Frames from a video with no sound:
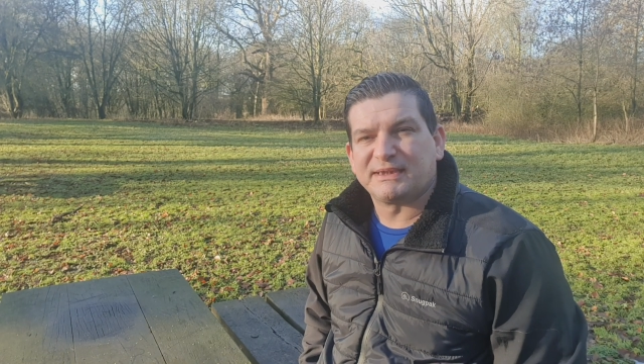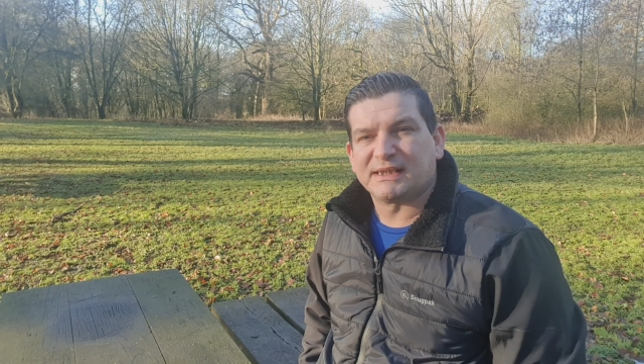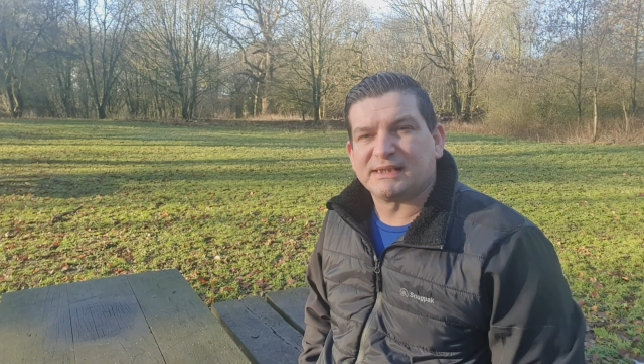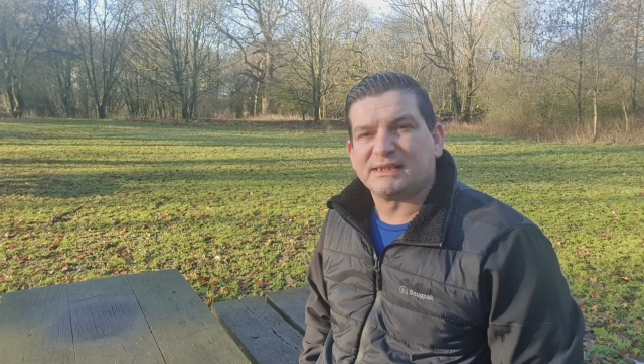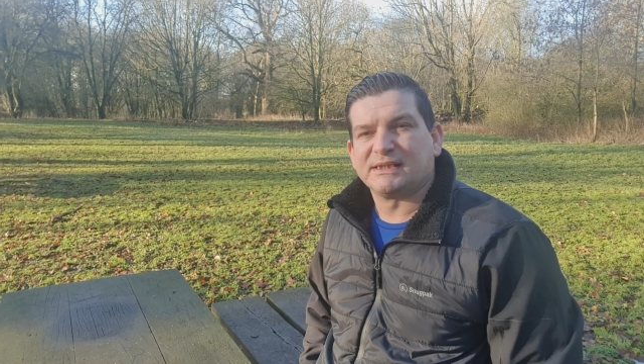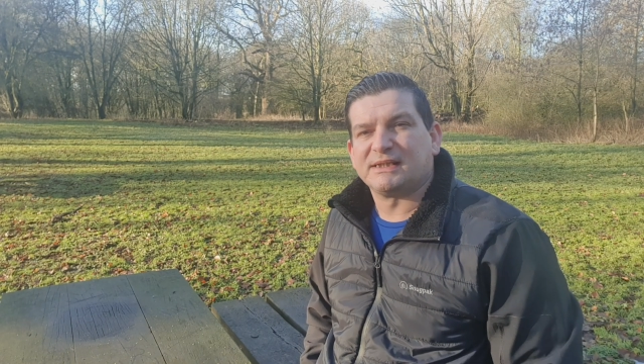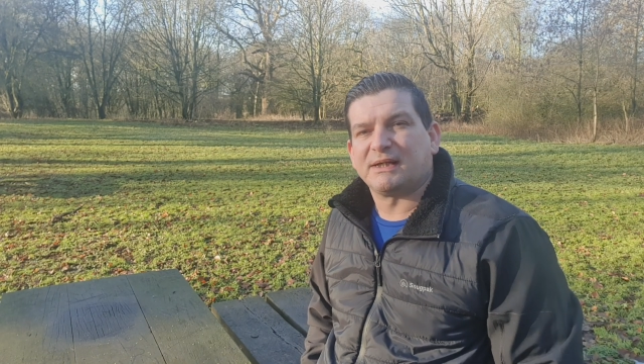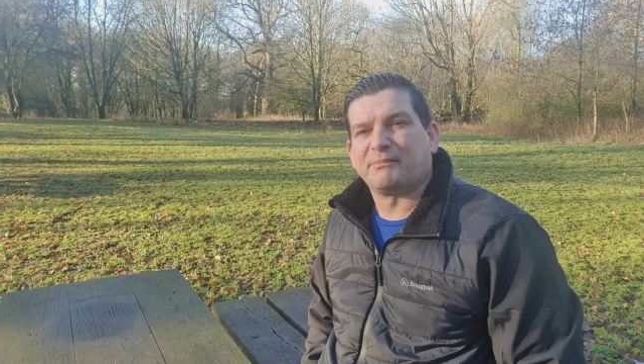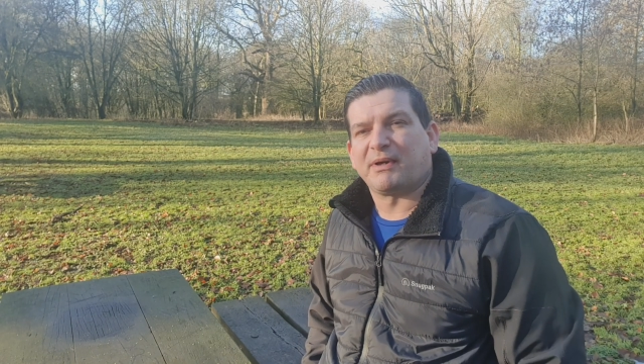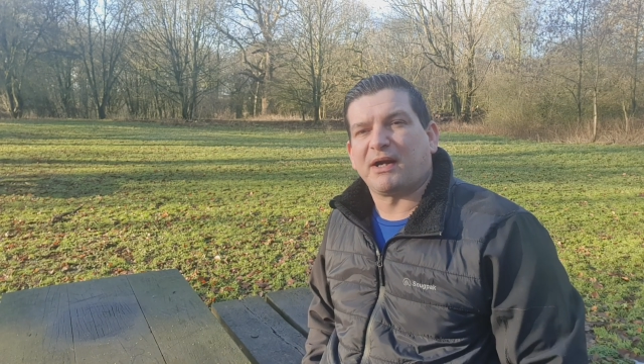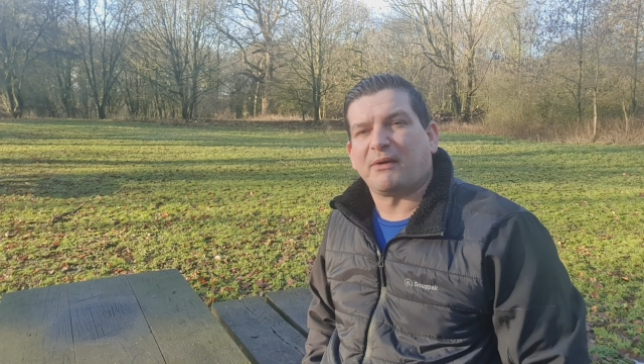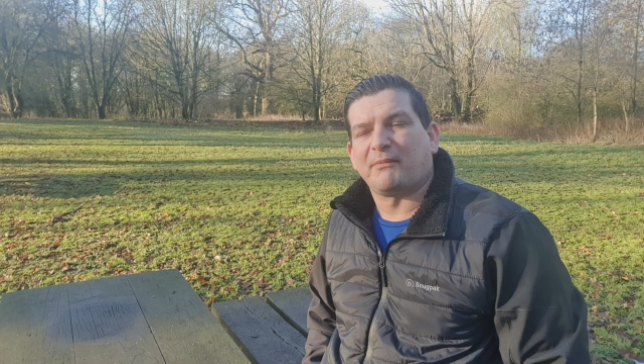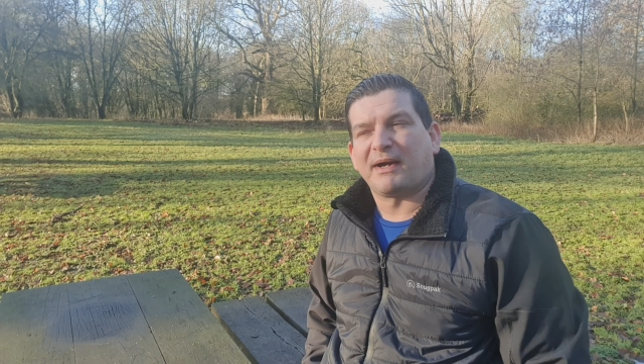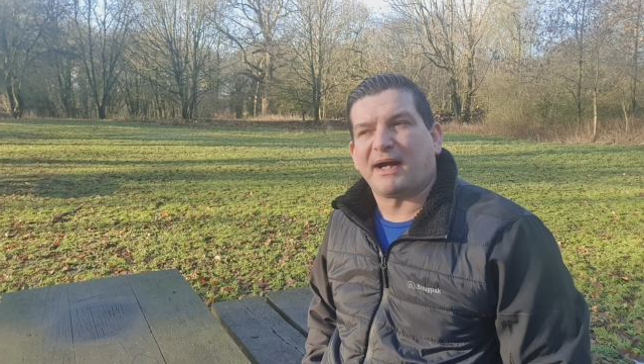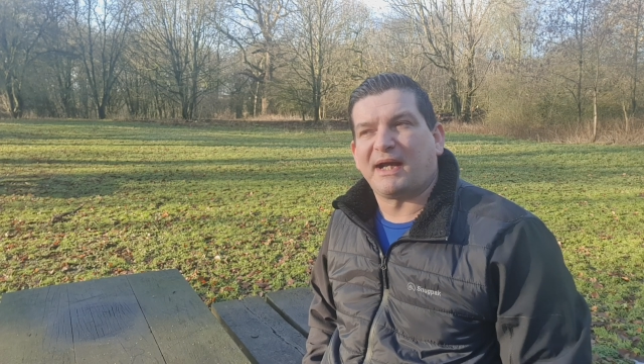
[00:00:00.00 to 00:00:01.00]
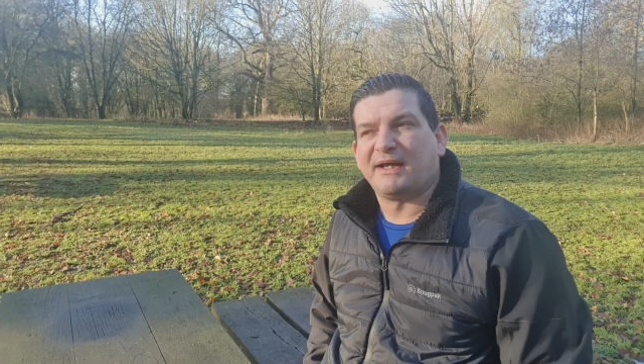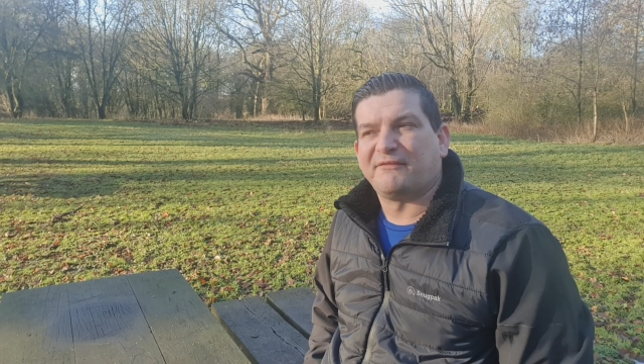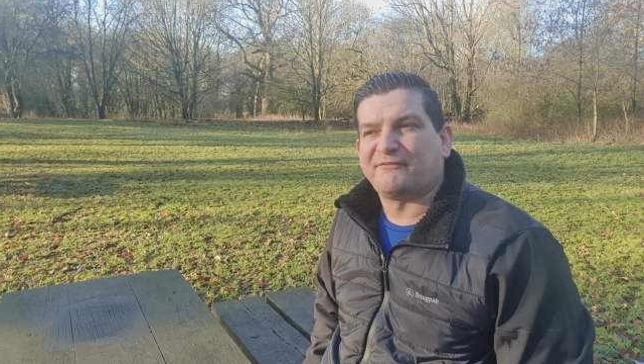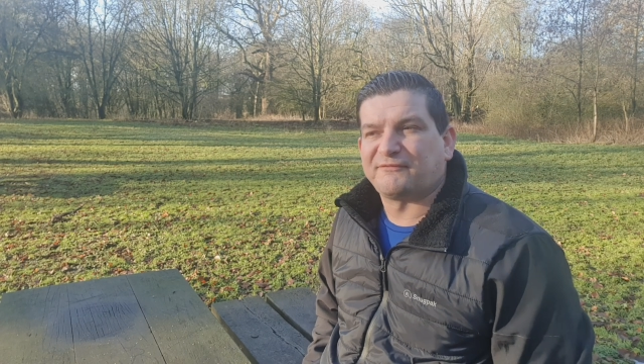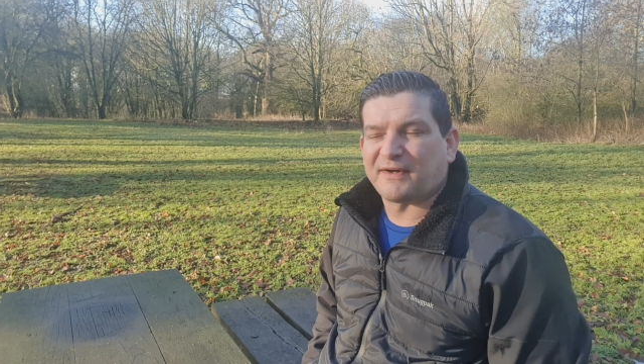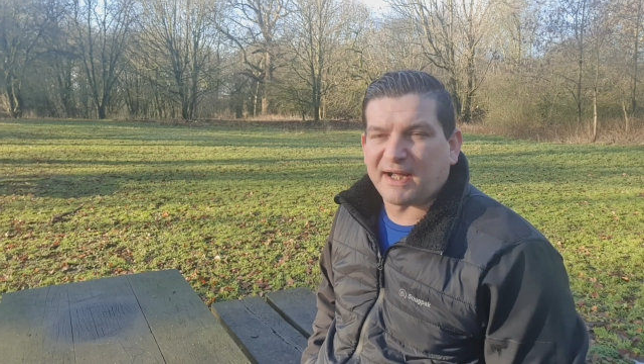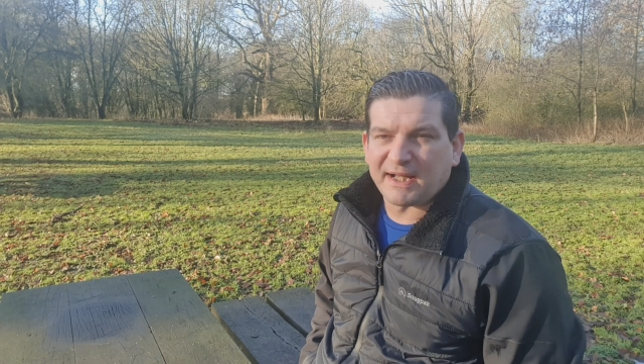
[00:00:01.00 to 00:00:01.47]
telling you about my
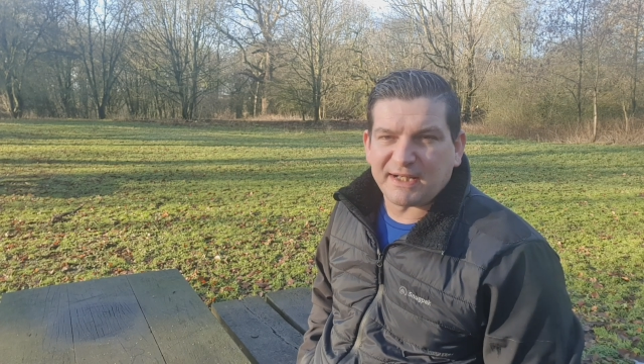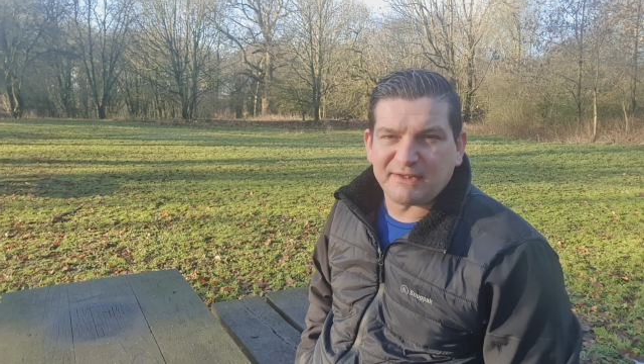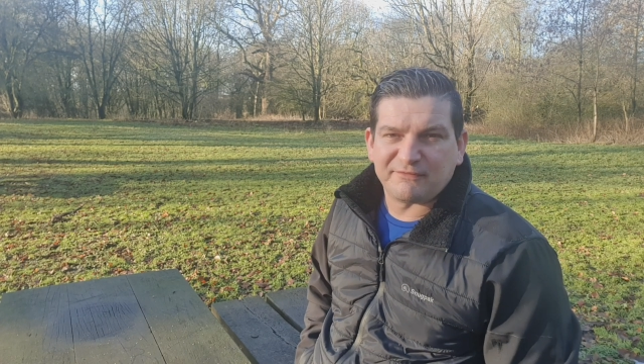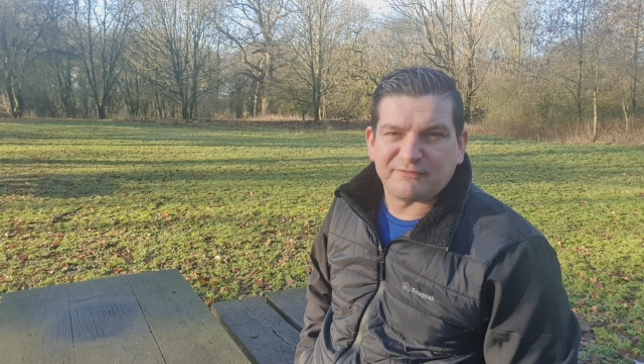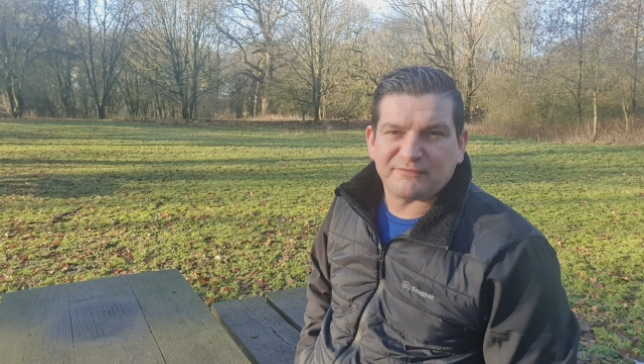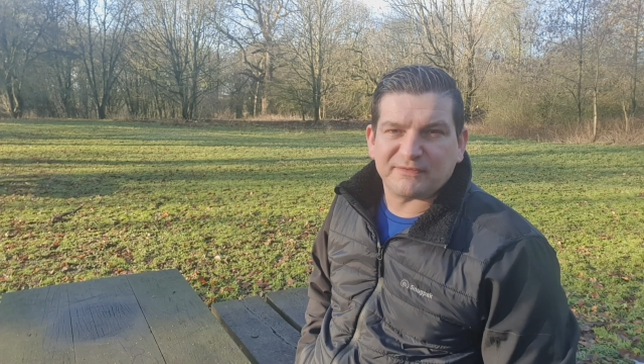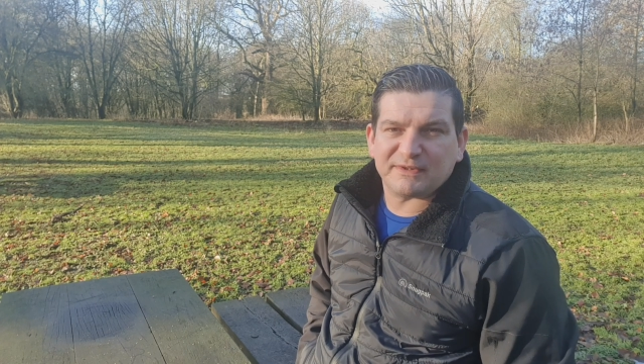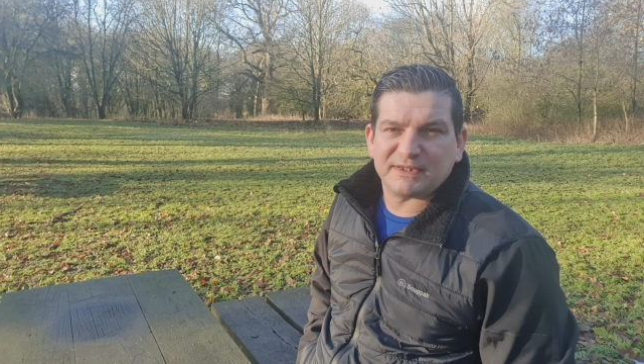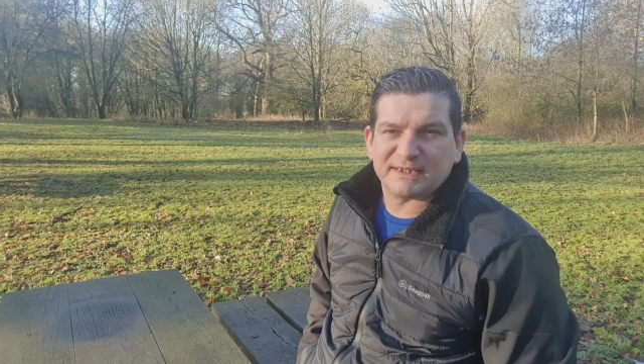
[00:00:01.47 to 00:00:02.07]
5